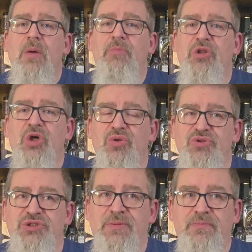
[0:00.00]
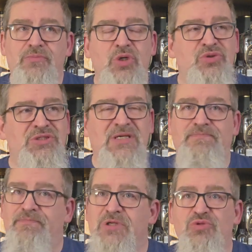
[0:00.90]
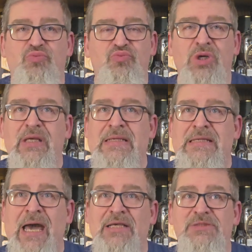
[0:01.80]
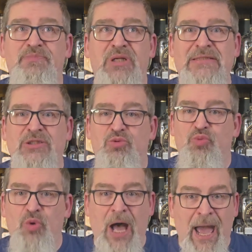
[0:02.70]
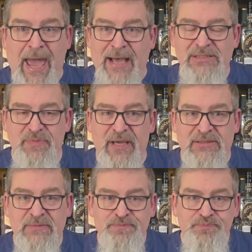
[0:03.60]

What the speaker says: but those just really nice, pleasant rye aspects